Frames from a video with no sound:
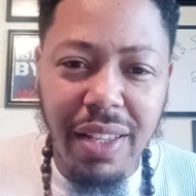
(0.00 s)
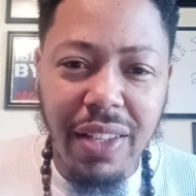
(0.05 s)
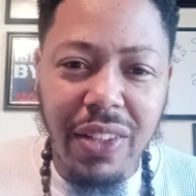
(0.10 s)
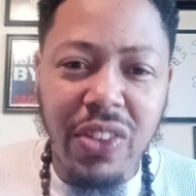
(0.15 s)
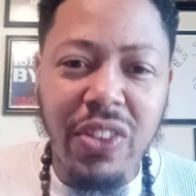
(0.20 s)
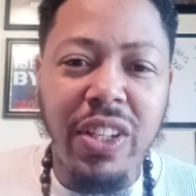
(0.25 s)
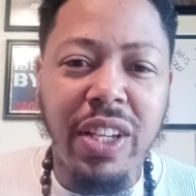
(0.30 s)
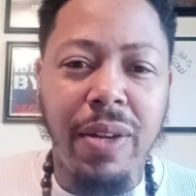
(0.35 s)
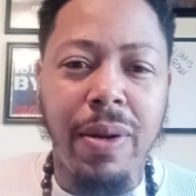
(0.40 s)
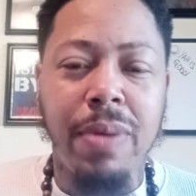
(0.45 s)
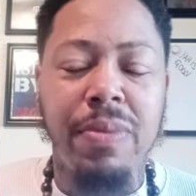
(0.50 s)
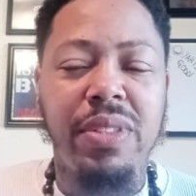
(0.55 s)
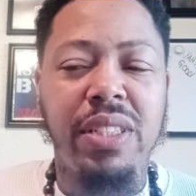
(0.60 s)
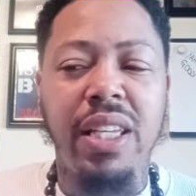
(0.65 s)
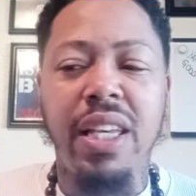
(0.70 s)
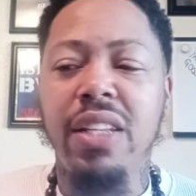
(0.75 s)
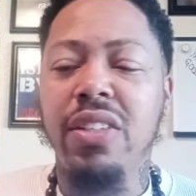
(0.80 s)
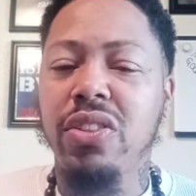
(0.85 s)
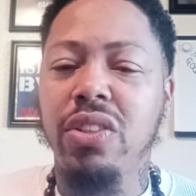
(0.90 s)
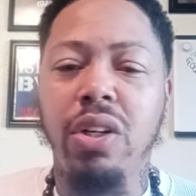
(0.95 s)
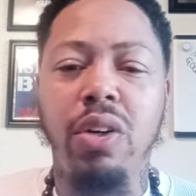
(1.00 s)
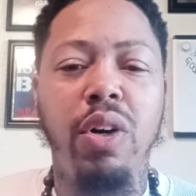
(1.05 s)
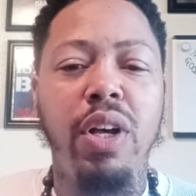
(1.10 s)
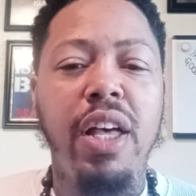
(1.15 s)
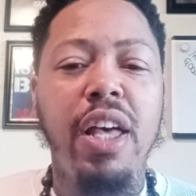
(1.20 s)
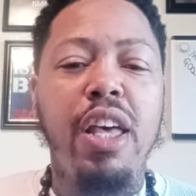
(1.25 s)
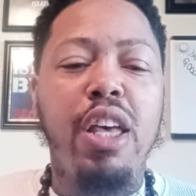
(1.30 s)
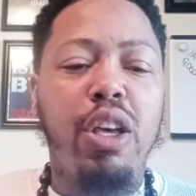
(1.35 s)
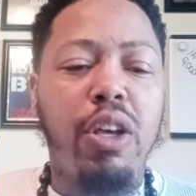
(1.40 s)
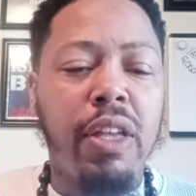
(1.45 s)
You get what I'm saying? So
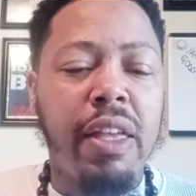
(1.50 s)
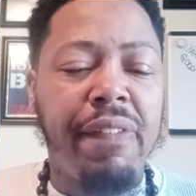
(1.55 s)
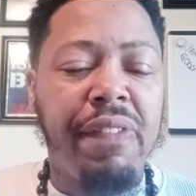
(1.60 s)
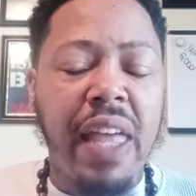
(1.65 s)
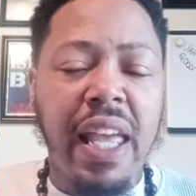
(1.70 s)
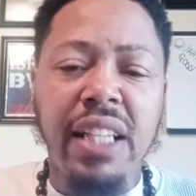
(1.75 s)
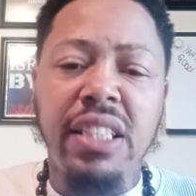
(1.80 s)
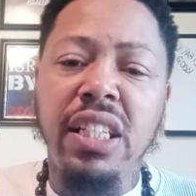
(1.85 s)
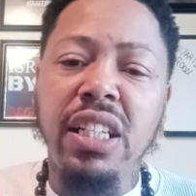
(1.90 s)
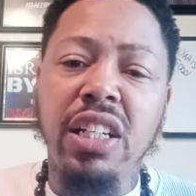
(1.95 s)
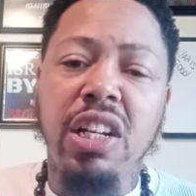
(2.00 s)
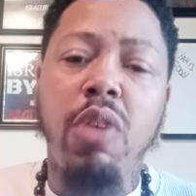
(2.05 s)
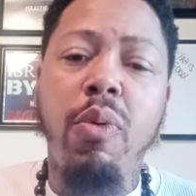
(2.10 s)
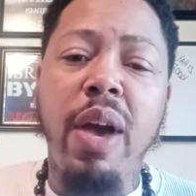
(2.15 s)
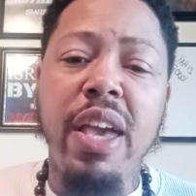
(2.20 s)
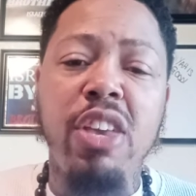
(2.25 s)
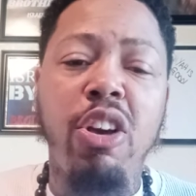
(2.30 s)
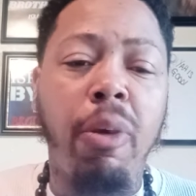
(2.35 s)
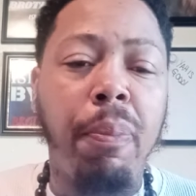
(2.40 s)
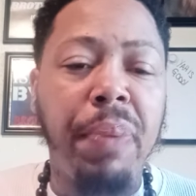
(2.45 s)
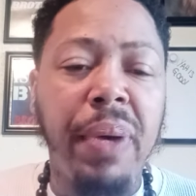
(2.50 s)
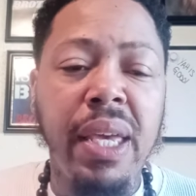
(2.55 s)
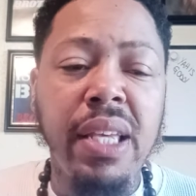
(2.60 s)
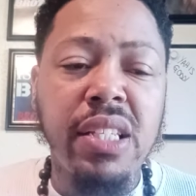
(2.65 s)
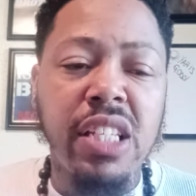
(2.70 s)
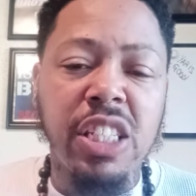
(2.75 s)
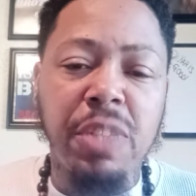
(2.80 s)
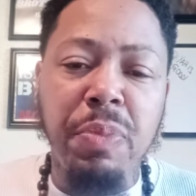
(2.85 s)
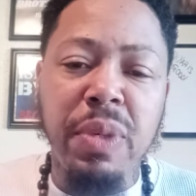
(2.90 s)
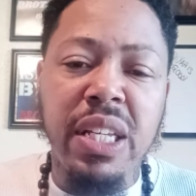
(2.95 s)
if they took away your
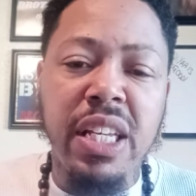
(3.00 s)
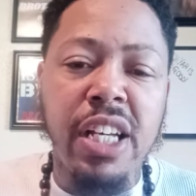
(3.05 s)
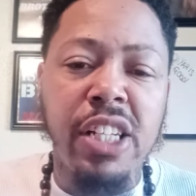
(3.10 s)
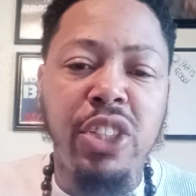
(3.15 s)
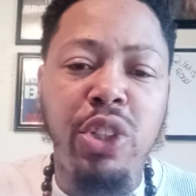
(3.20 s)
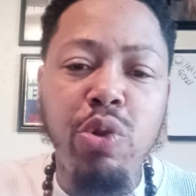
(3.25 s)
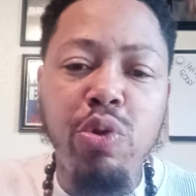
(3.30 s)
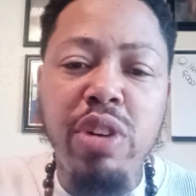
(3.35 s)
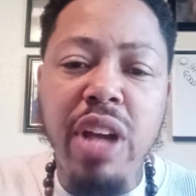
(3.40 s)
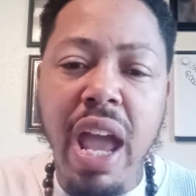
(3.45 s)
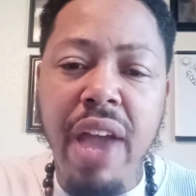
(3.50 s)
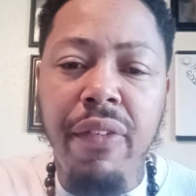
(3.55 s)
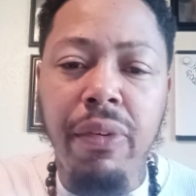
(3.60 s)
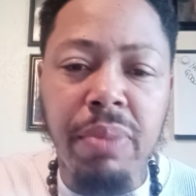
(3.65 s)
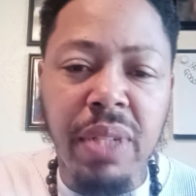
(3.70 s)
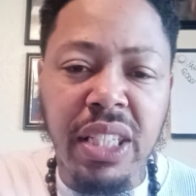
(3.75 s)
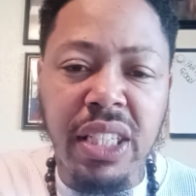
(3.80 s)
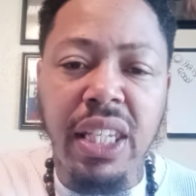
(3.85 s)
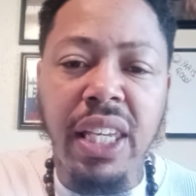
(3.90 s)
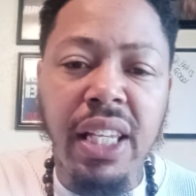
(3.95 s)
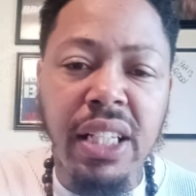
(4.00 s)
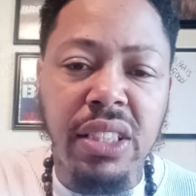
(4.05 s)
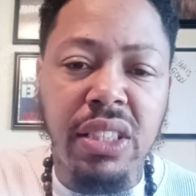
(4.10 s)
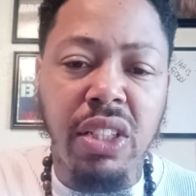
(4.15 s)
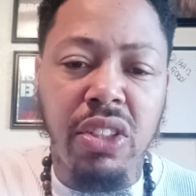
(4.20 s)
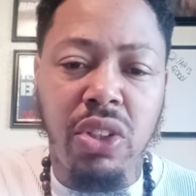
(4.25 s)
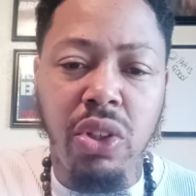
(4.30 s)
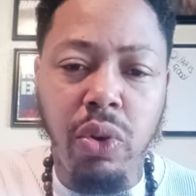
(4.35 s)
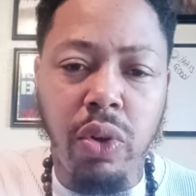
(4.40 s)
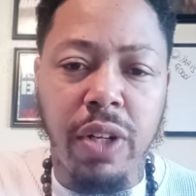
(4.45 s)
peace, it's because you gave them the keys
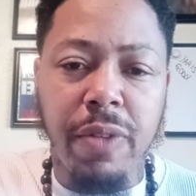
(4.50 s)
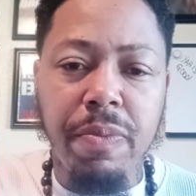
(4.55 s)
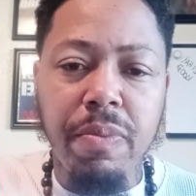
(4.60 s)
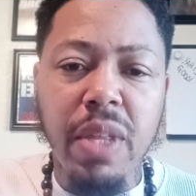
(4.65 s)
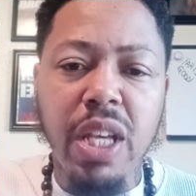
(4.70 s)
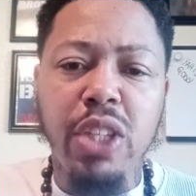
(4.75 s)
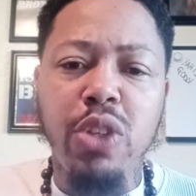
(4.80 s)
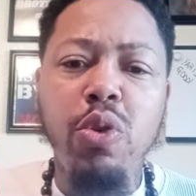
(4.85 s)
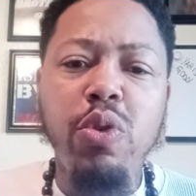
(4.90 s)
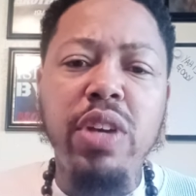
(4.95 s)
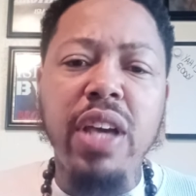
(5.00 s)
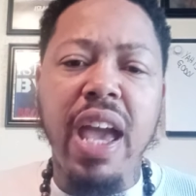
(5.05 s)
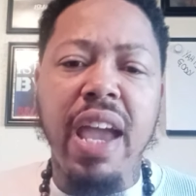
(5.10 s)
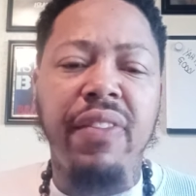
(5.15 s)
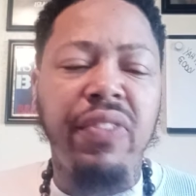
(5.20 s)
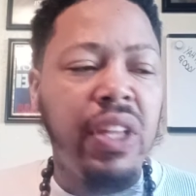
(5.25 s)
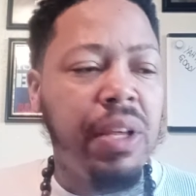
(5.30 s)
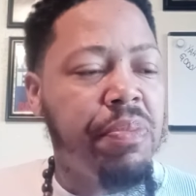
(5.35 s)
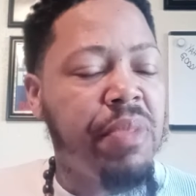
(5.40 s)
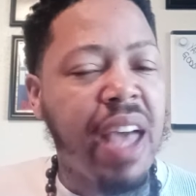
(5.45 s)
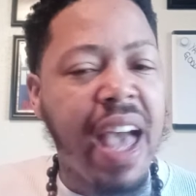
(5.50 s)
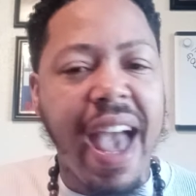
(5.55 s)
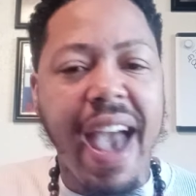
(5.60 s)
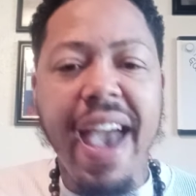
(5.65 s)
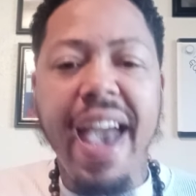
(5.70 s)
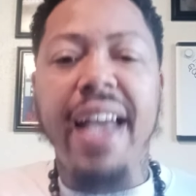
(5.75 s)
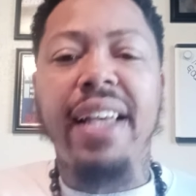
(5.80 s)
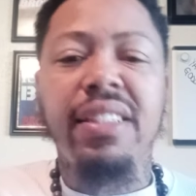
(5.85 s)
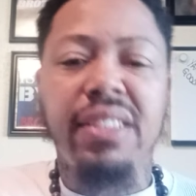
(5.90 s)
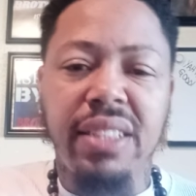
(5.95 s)
to do it. You gave them the
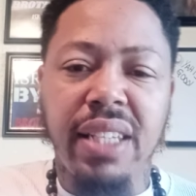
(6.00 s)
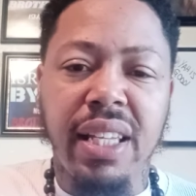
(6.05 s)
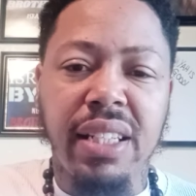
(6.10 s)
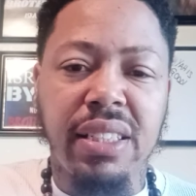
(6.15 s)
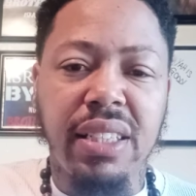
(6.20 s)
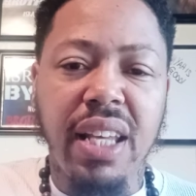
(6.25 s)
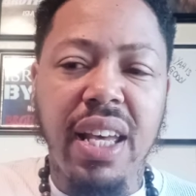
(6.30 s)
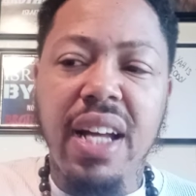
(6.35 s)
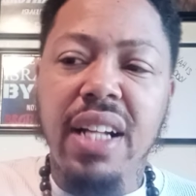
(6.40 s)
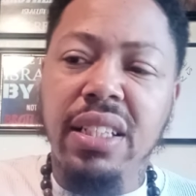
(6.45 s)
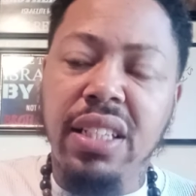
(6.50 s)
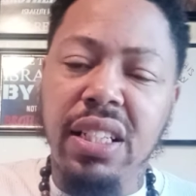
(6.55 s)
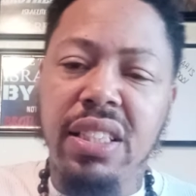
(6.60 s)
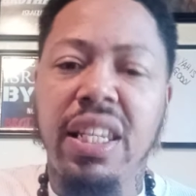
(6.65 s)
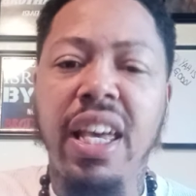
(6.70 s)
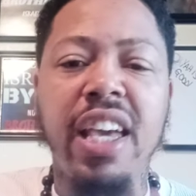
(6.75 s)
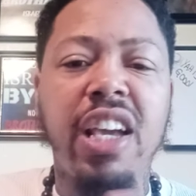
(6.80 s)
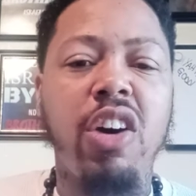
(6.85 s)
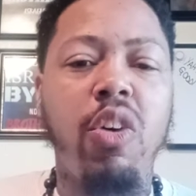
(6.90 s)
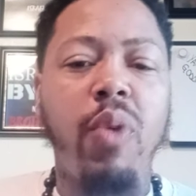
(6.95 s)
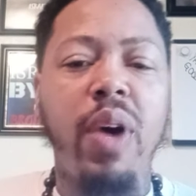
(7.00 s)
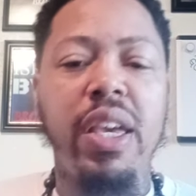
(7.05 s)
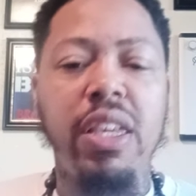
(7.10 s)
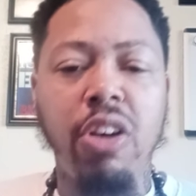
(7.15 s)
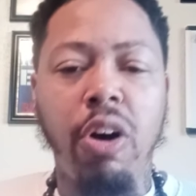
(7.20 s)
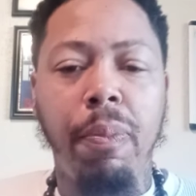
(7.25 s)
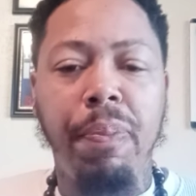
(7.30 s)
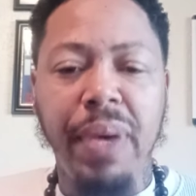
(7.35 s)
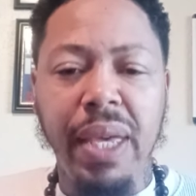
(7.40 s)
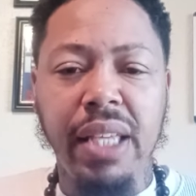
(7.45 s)
access to take away
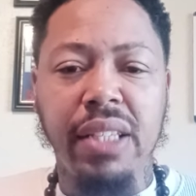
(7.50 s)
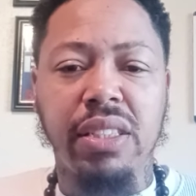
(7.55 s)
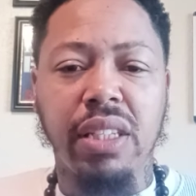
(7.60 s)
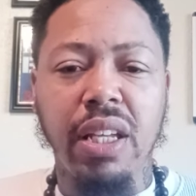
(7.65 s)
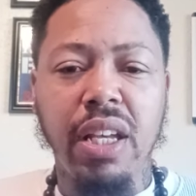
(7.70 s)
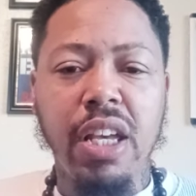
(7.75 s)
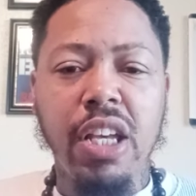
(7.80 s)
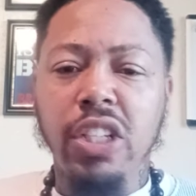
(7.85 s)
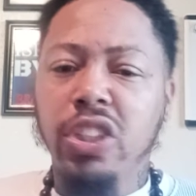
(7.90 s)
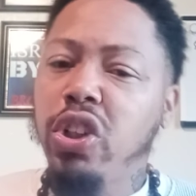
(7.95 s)
your peace.